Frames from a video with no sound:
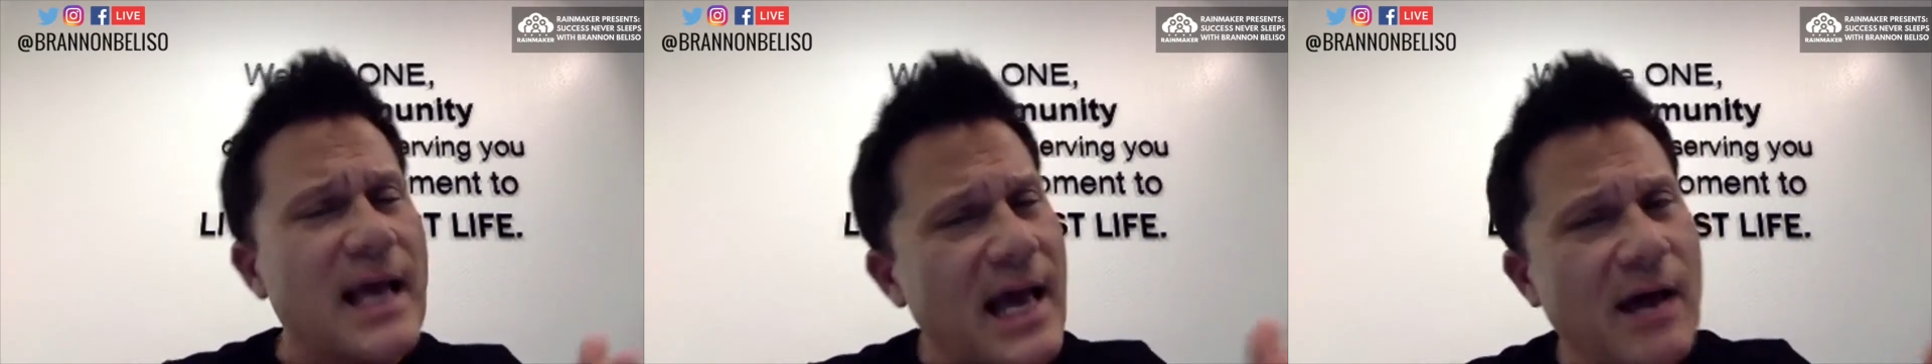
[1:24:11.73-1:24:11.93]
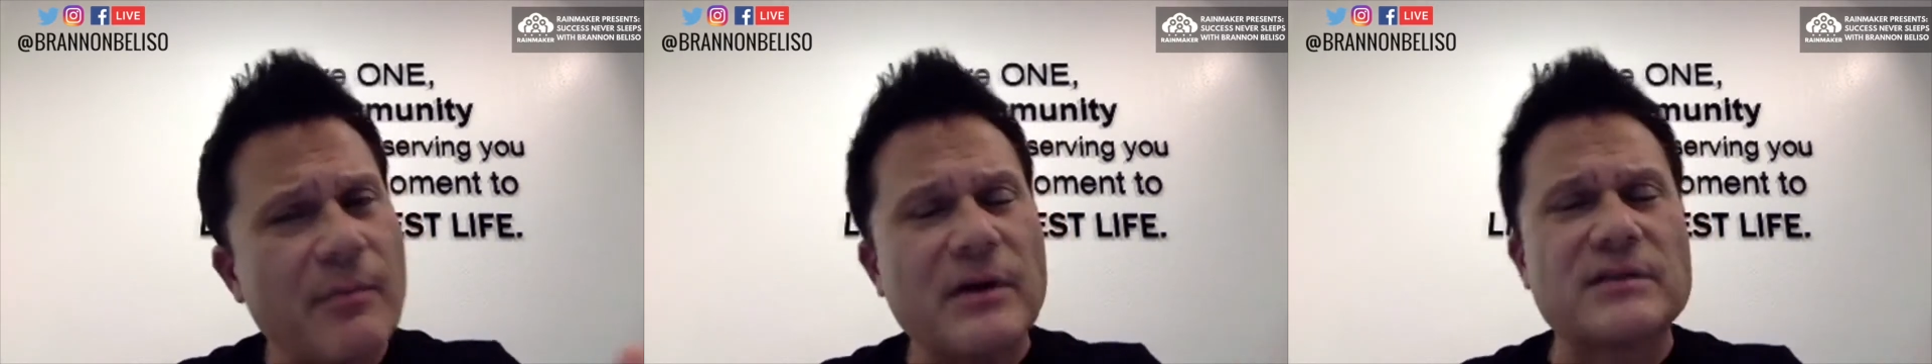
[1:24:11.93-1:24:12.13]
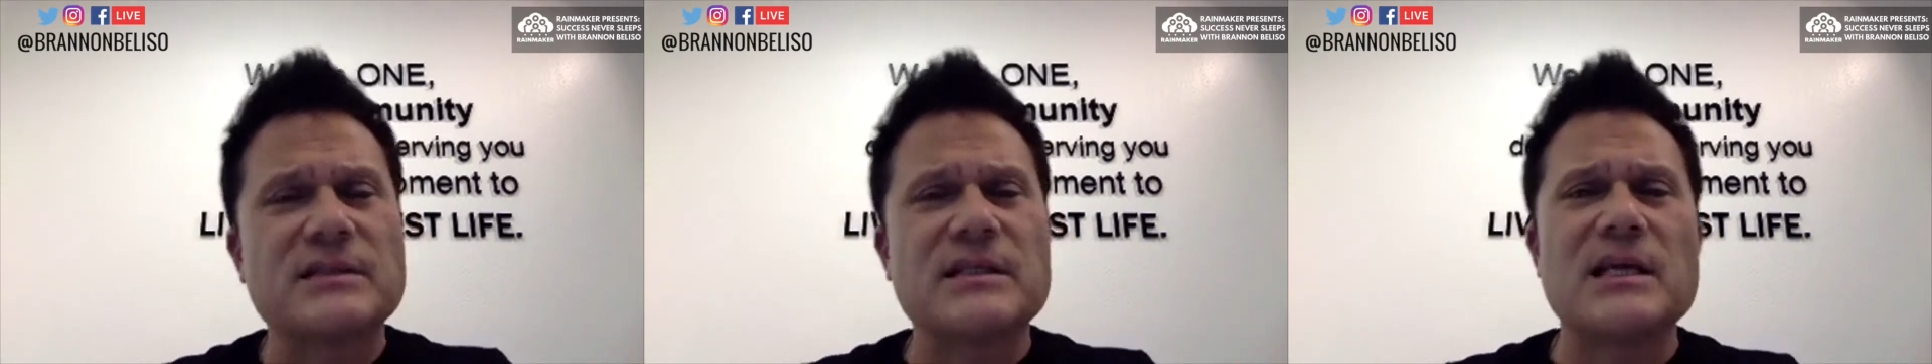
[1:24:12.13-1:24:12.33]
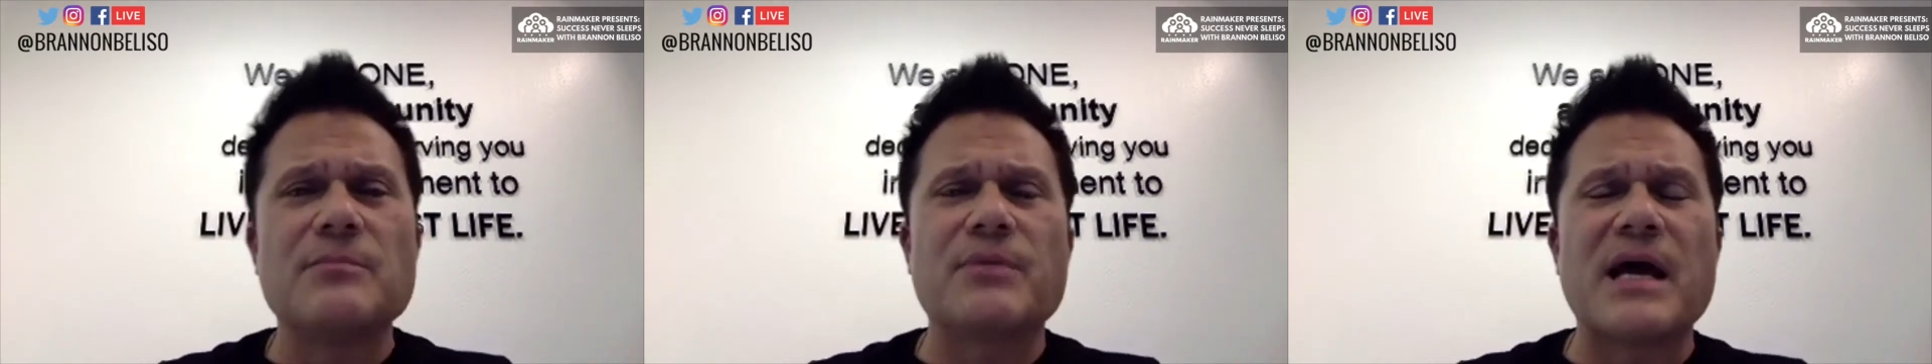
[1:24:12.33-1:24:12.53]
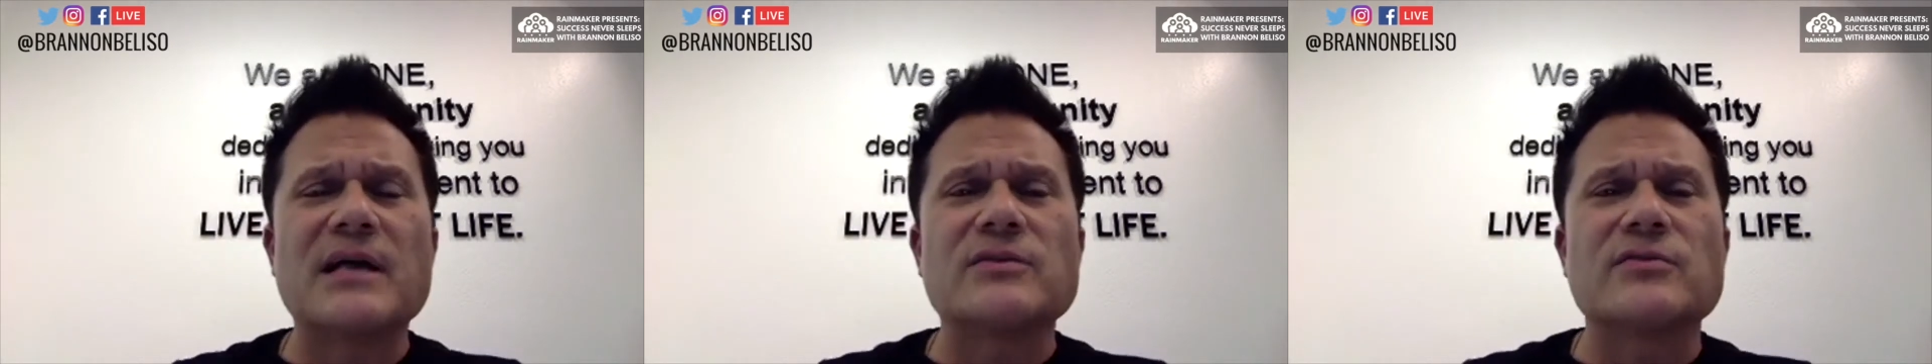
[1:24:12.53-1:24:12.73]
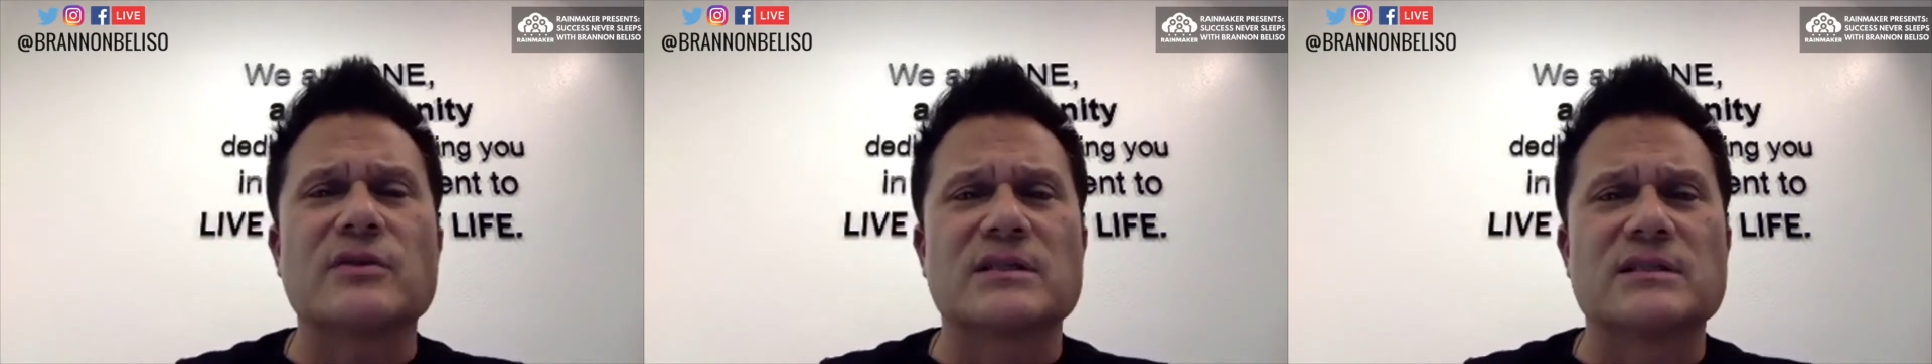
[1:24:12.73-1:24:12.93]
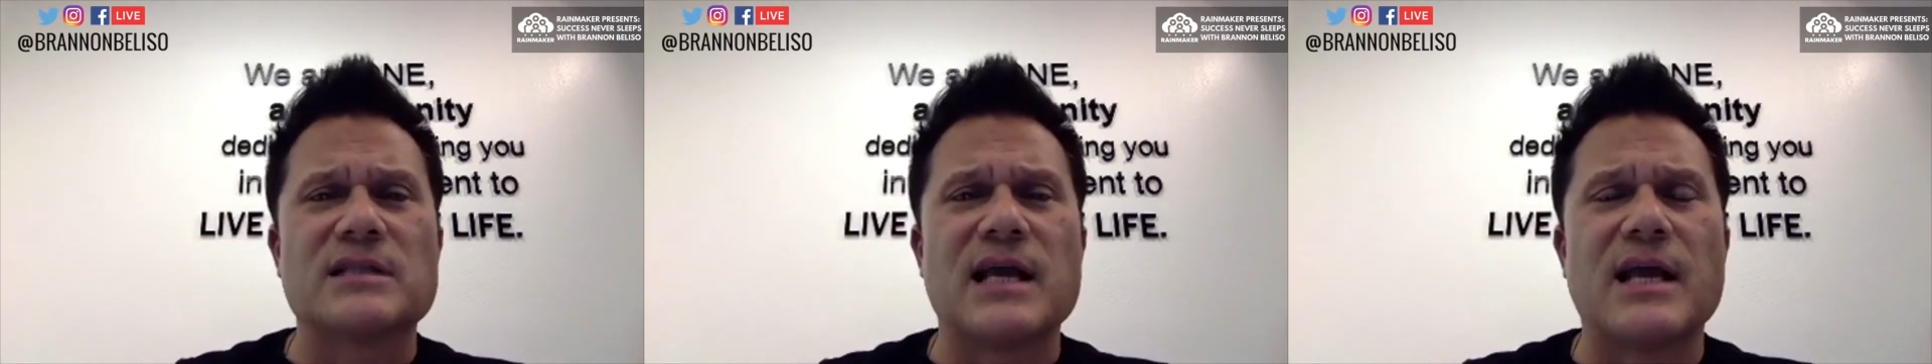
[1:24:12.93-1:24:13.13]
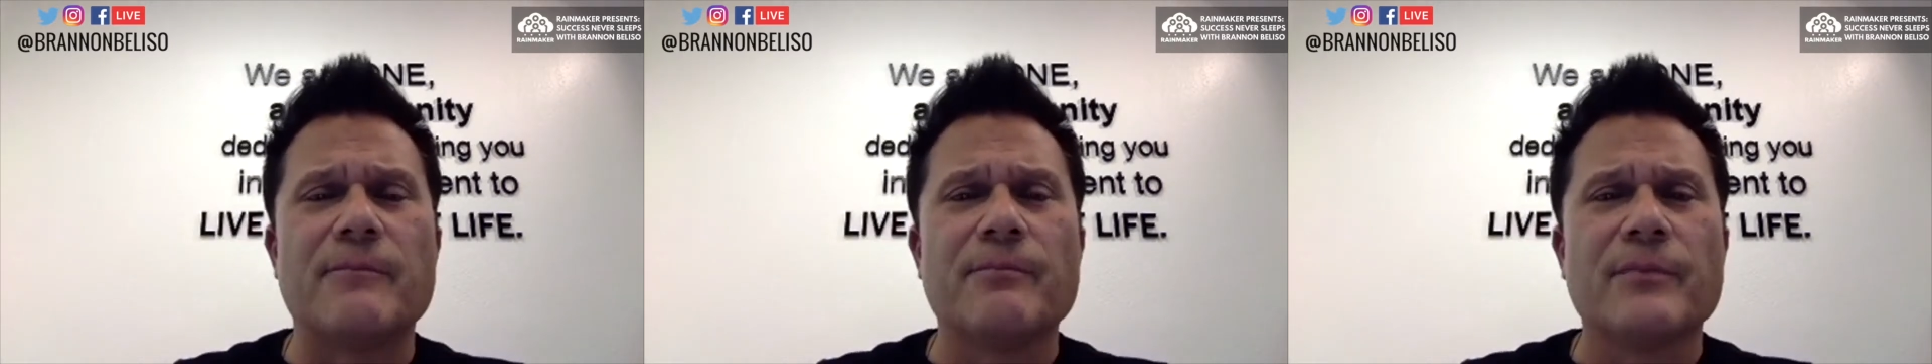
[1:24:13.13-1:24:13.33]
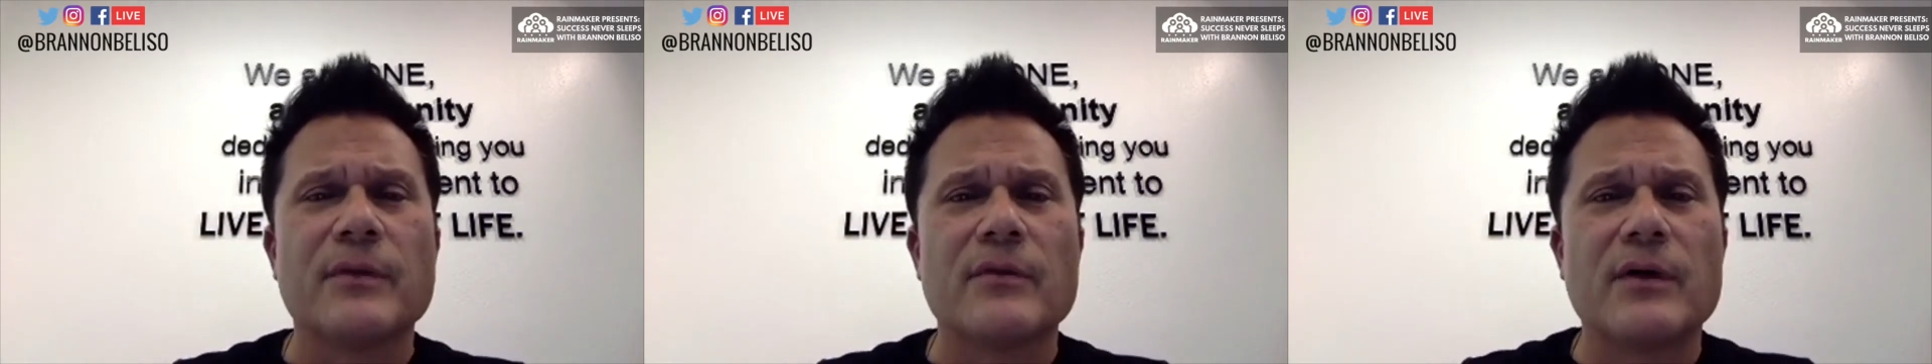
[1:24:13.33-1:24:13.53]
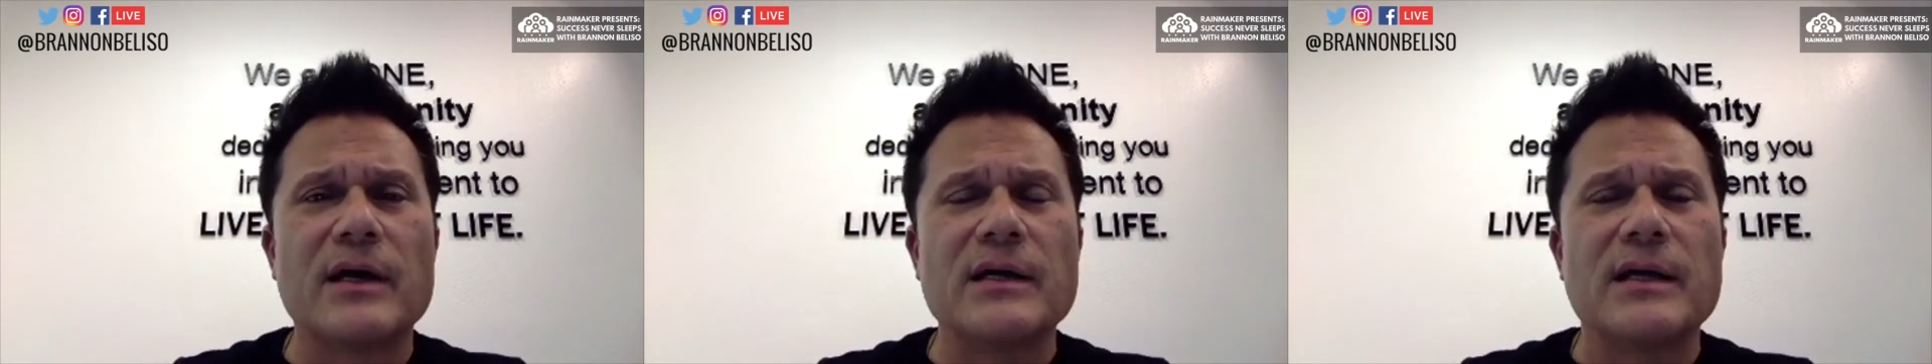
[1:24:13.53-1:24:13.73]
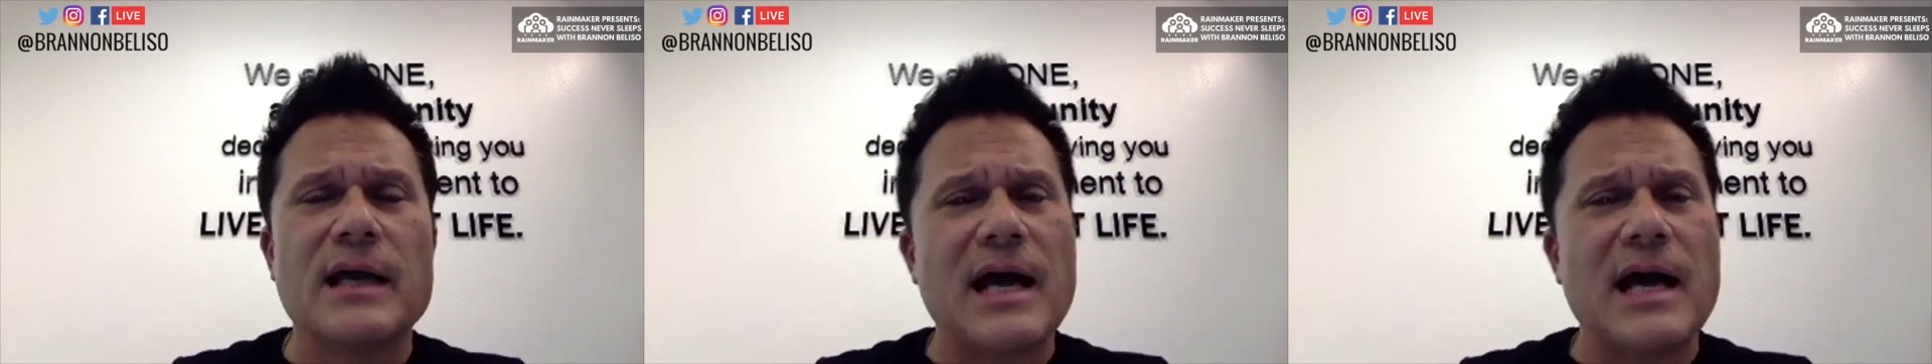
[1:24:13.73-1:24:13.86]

How about St. Patrick's Day, right?